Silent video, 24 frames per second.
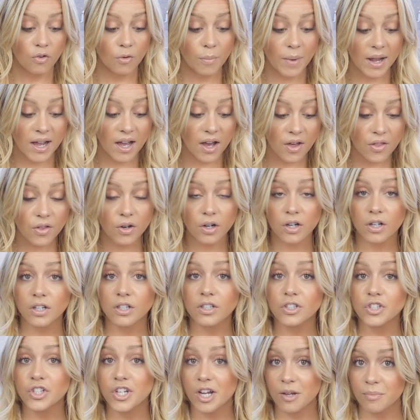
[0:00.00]
for my
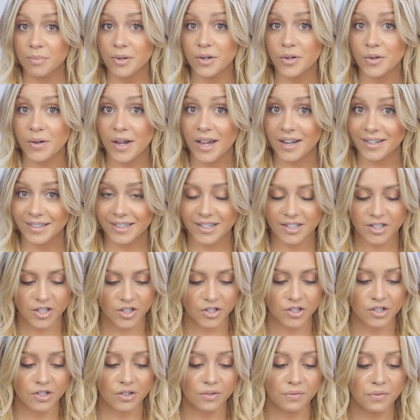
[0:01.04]
other shampoo and
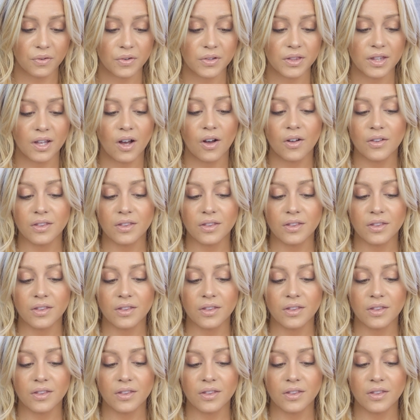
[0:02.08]
conditioner for